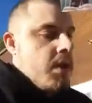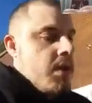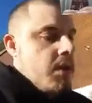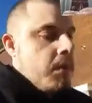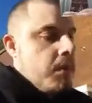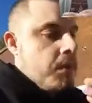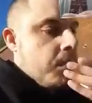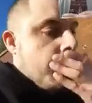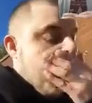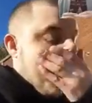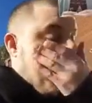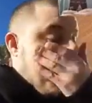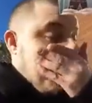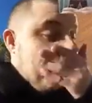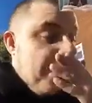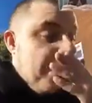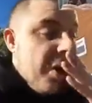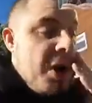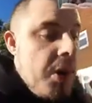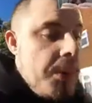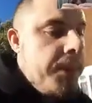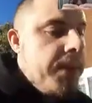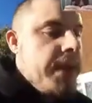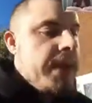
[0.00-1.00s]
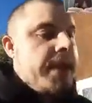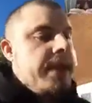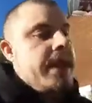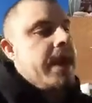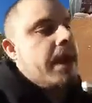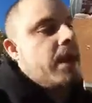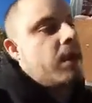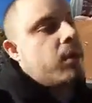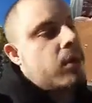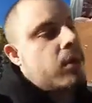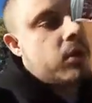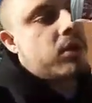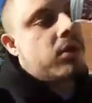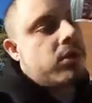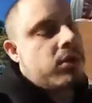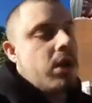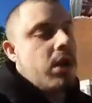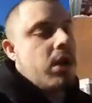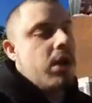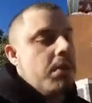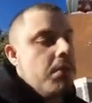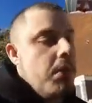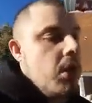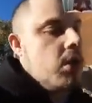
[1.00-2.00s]
But I'm hoping now because
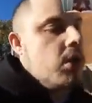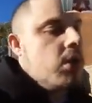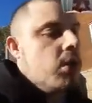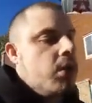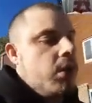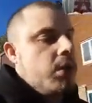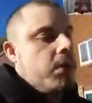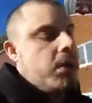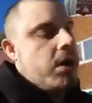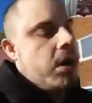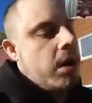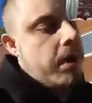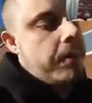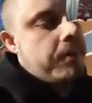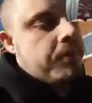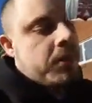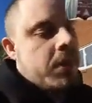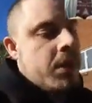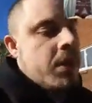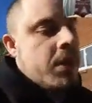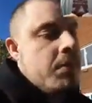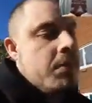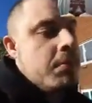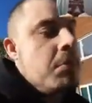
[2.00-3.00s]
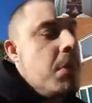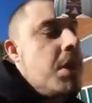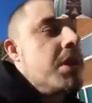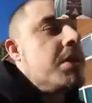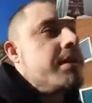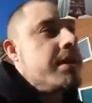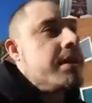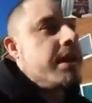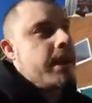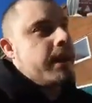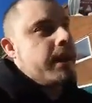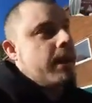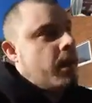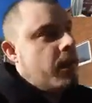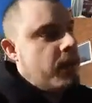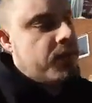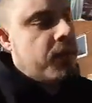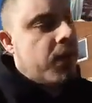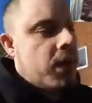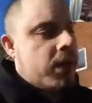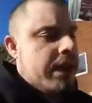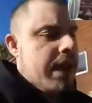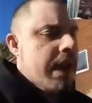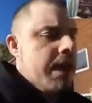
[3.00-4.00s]
Monday I'll
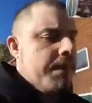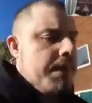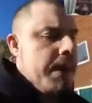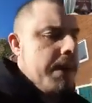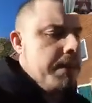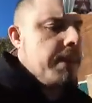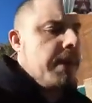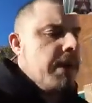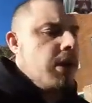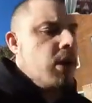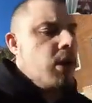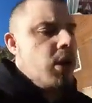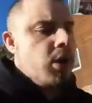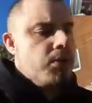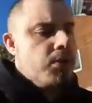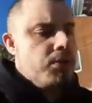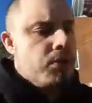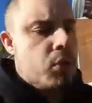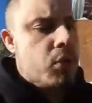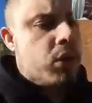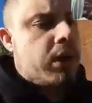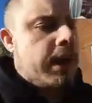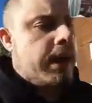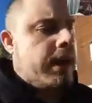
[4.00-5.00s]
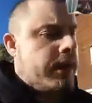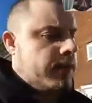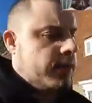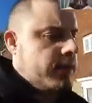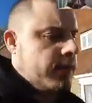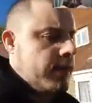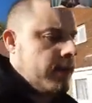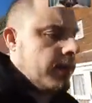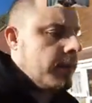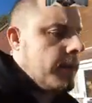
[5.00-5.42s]
find out about my live broadcasting,